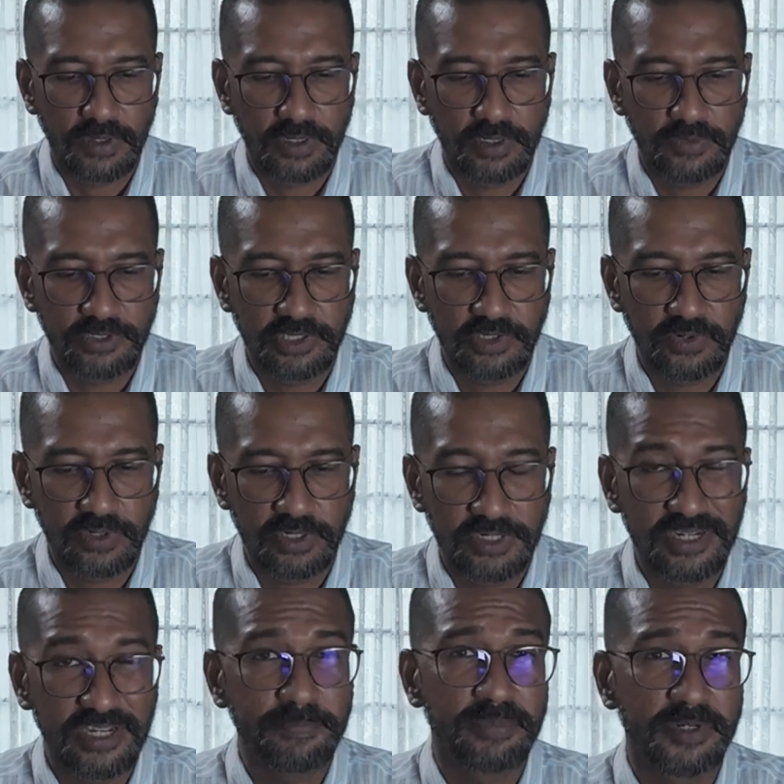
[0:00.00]
what they call a
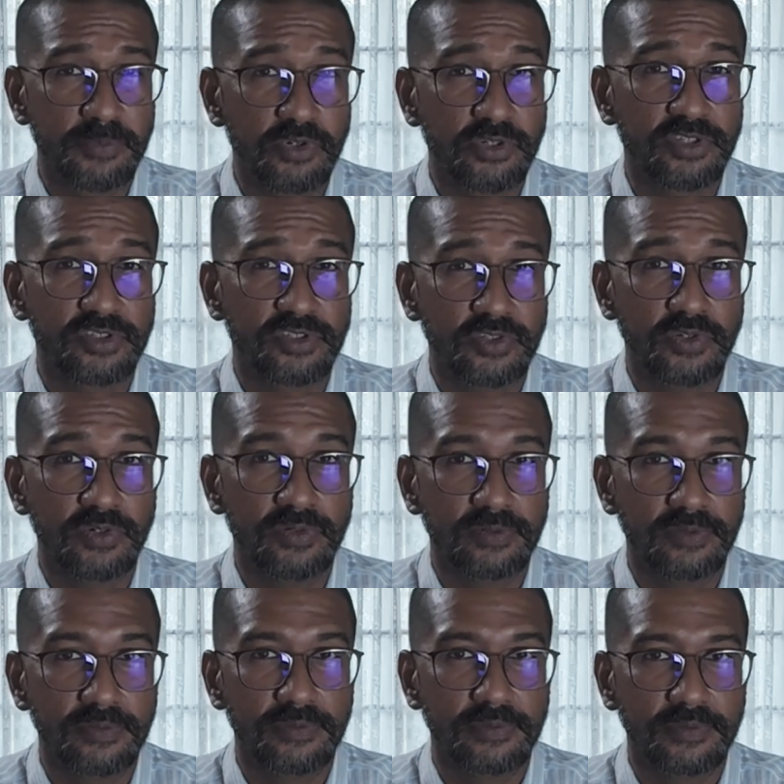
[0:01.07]
net promoter score,
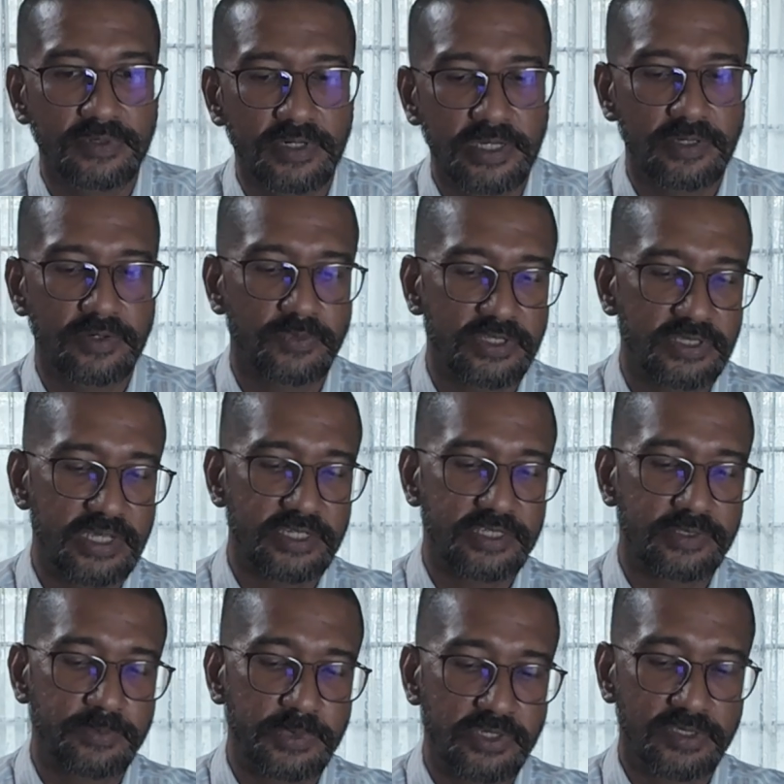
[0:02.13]
right?
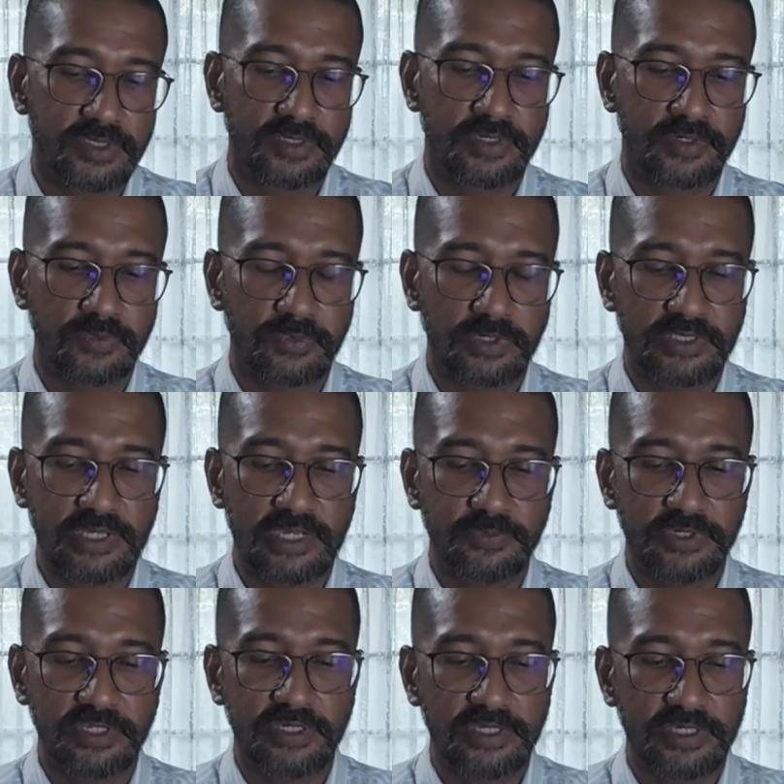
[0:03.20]
Because what that
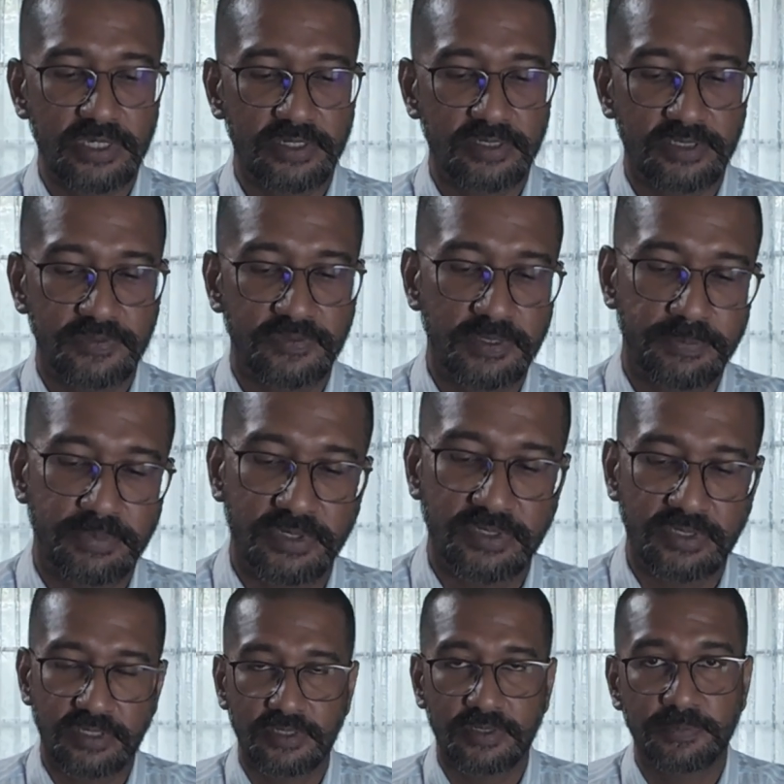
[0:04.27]
would indicate is if the
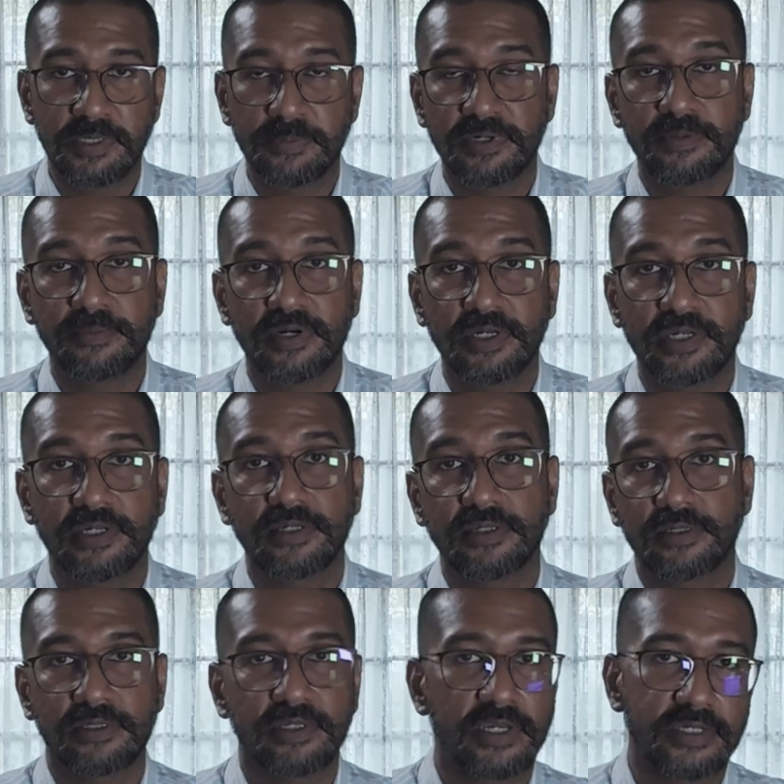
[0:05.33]
people are
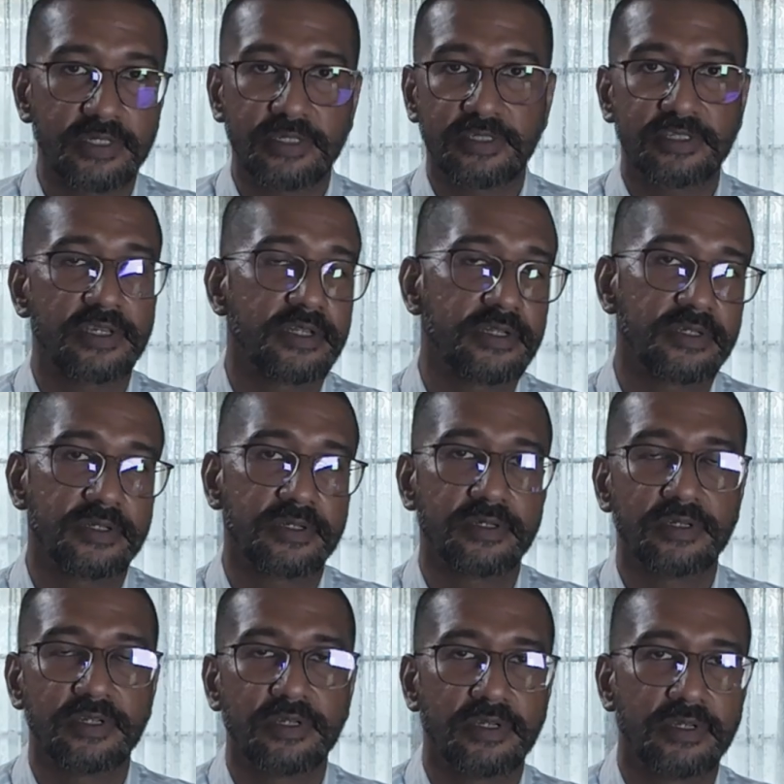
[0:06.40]
marking 9, 10 and
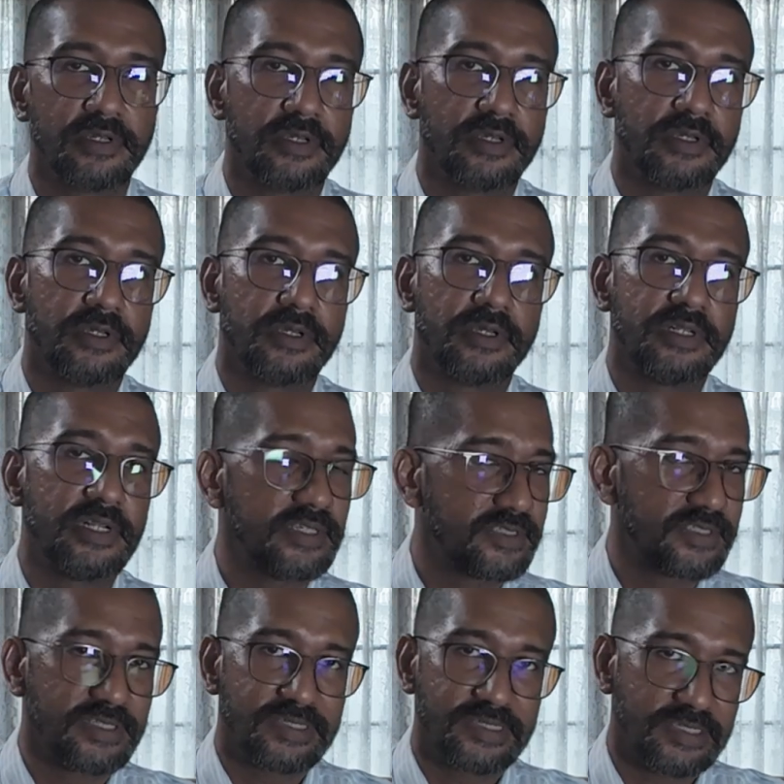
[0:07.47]

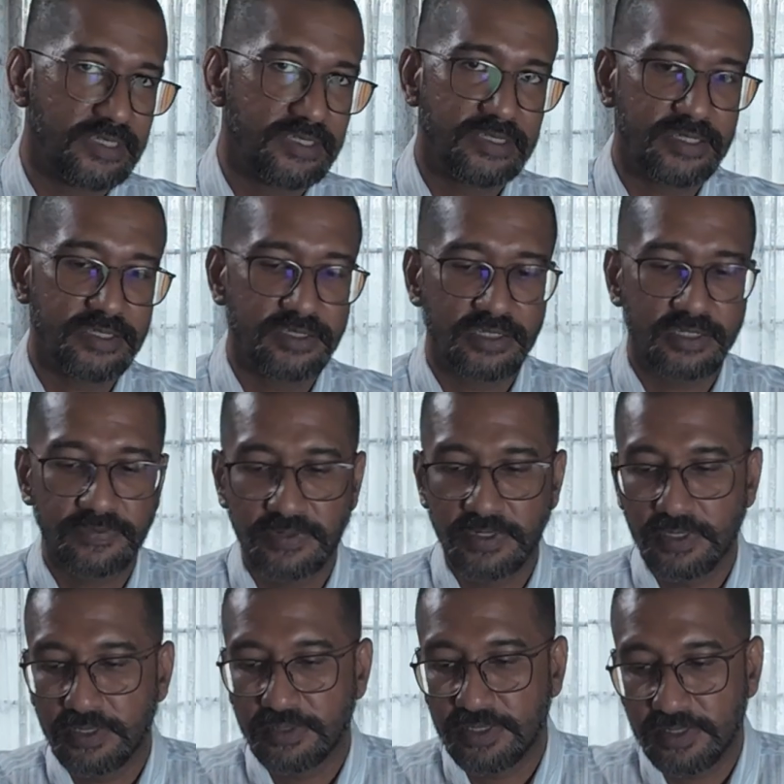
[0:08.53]
less than 6 and stuff,
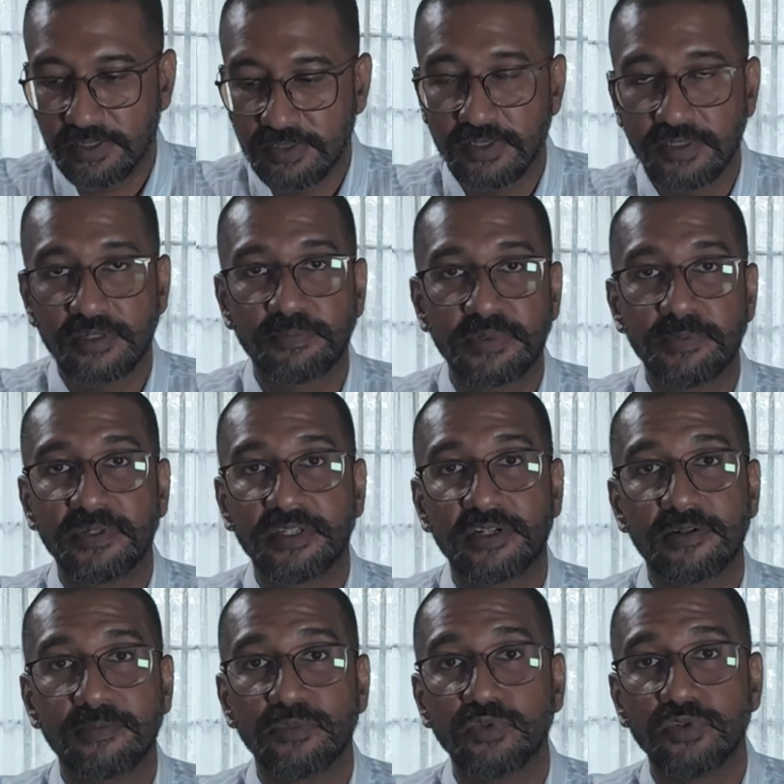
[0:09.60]
there are certain people that
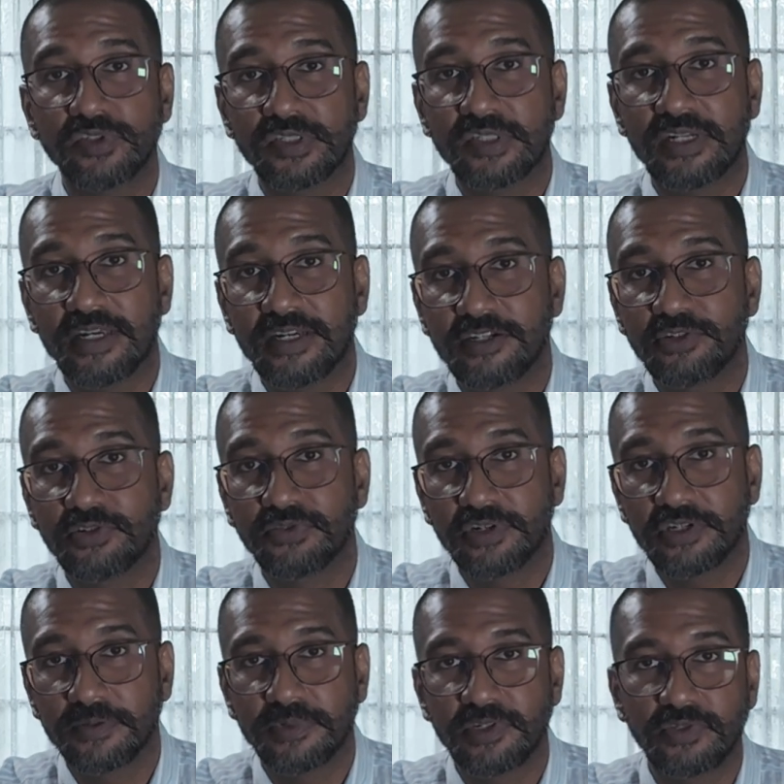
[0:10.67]
are most likely to
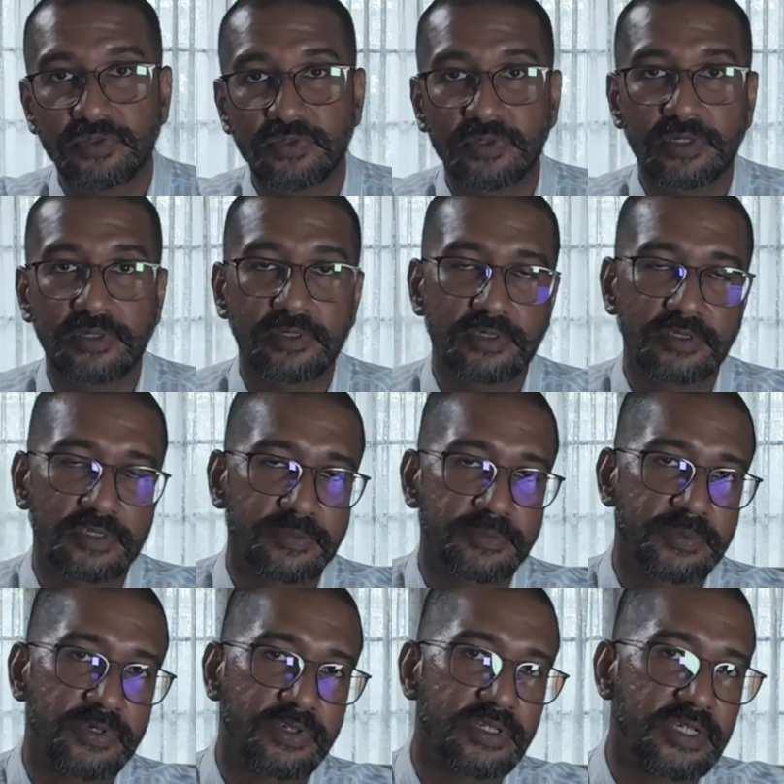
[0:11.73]
recommend you and certain
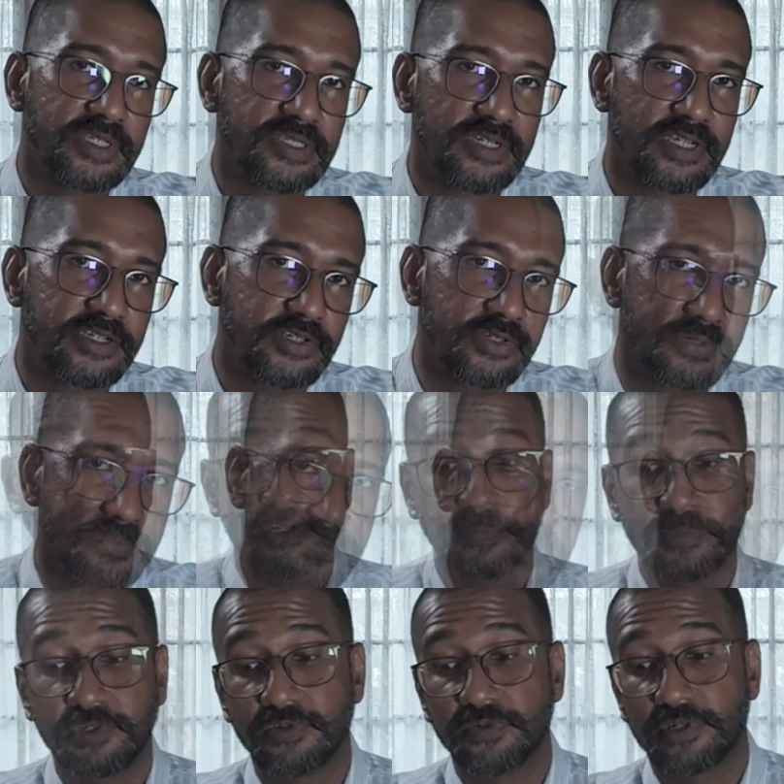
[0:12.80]
people are less likely to
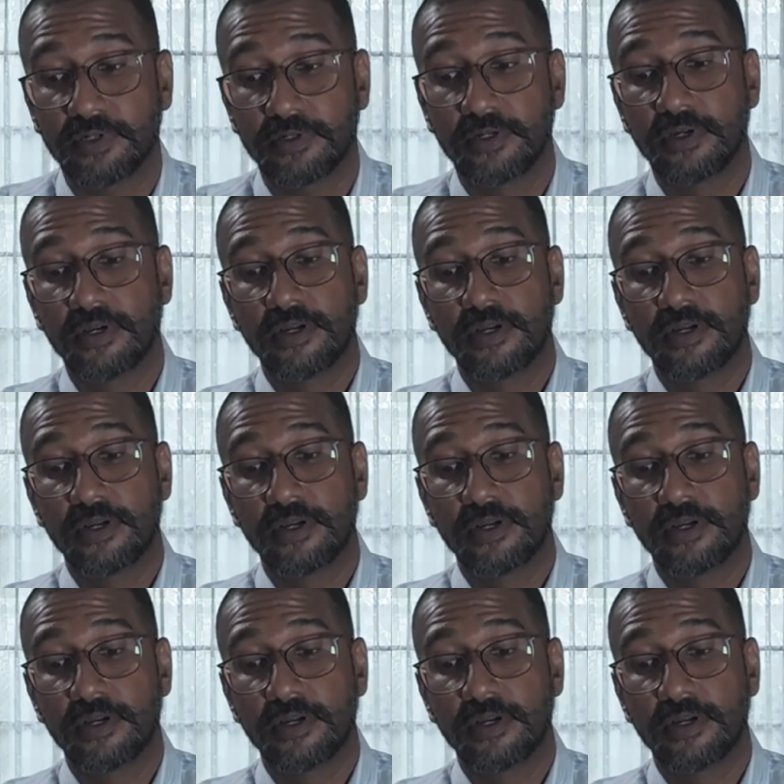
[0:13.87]
recommend you, right?